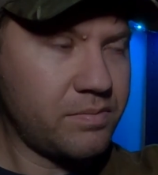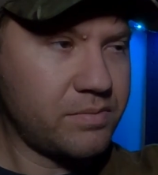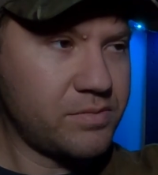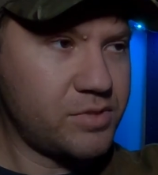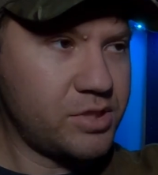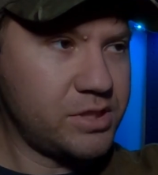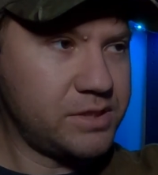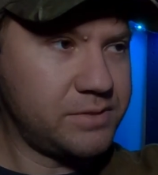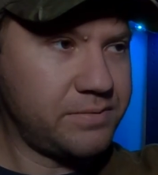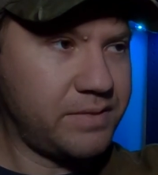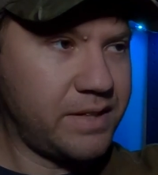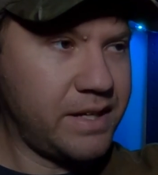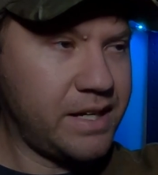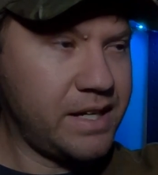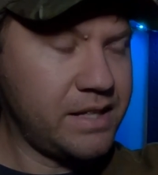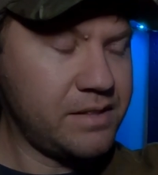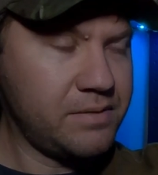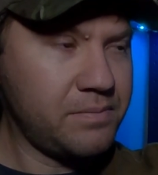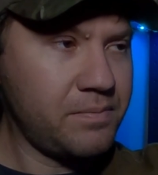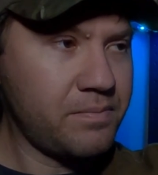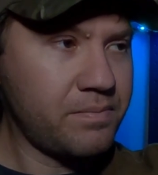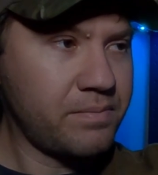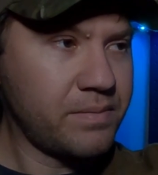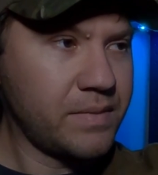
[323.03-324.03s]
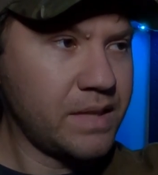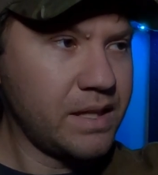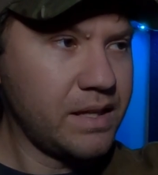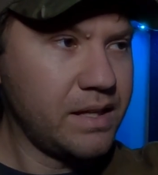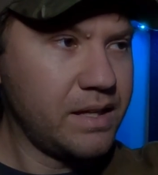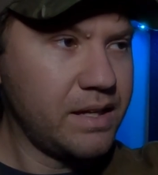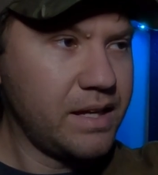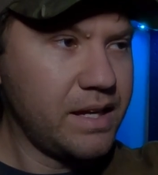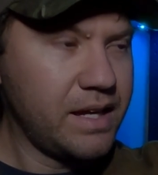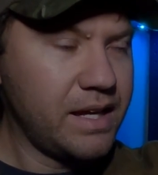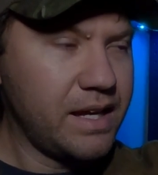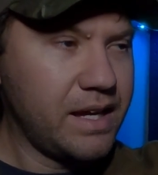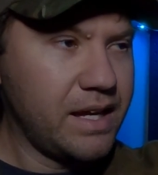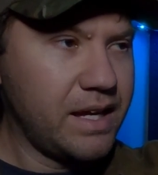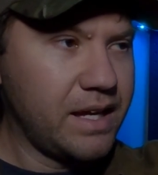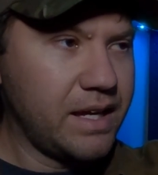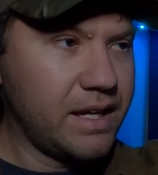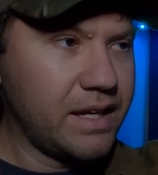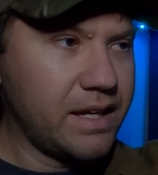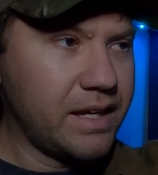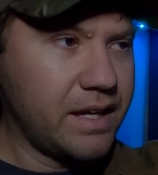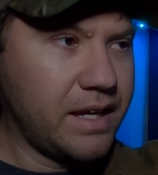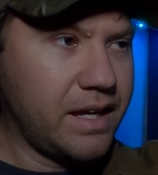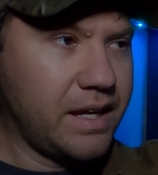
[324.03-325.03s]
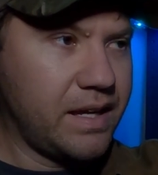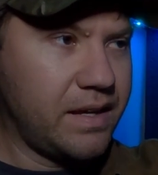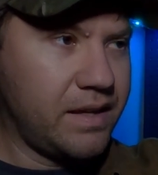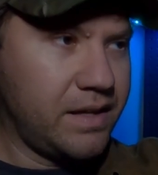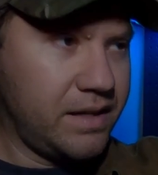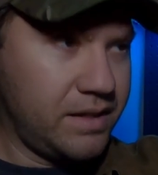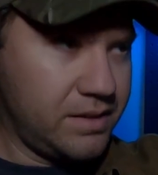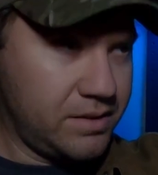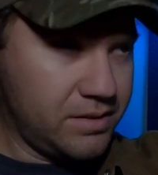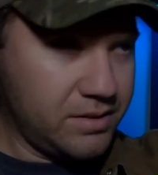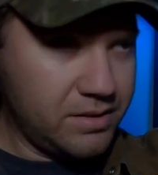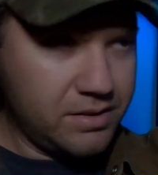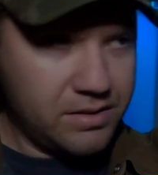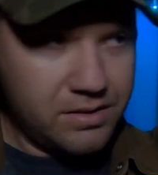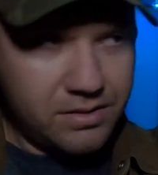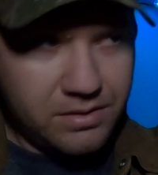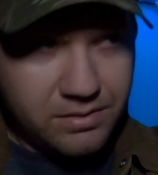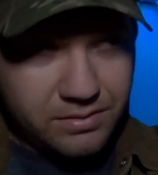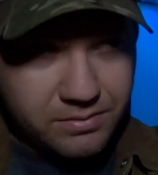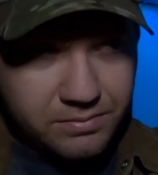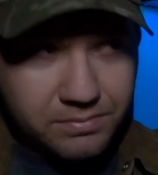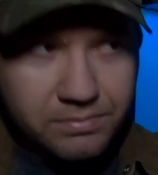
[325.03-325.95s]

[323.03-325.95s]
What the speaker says: just fine. And it